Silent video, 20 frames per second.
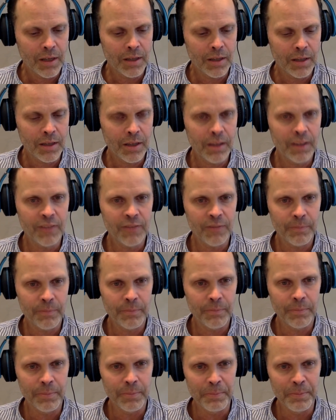Cliff
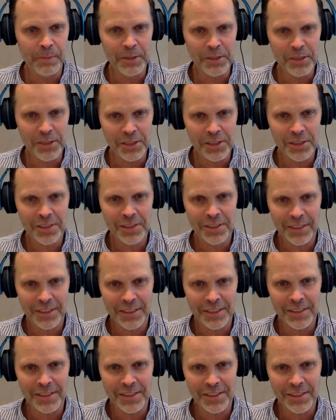Burgess
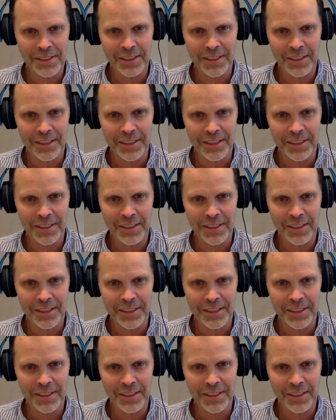is